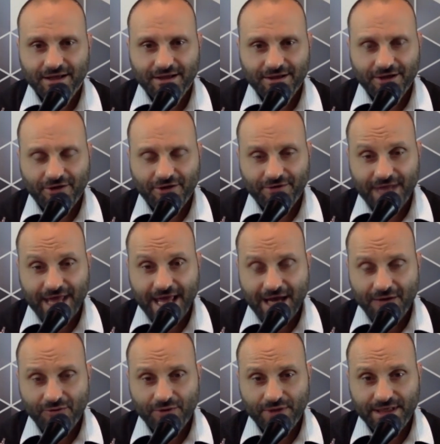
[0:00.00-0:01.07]

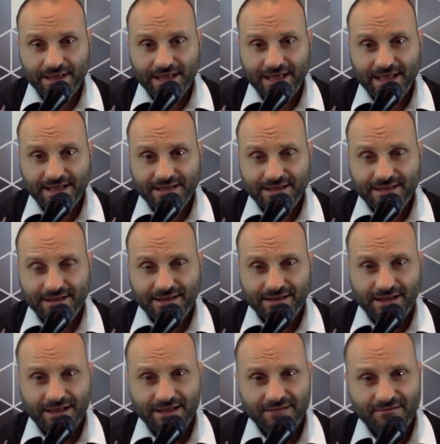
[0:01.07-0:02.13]
now and
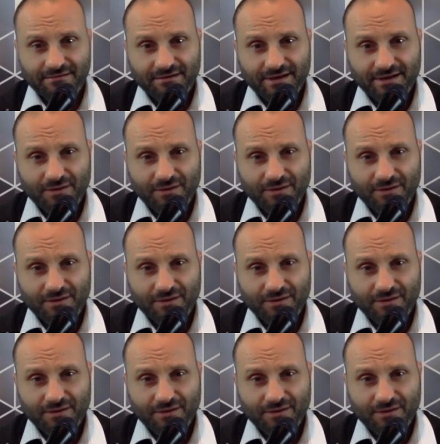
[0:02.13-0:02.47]
in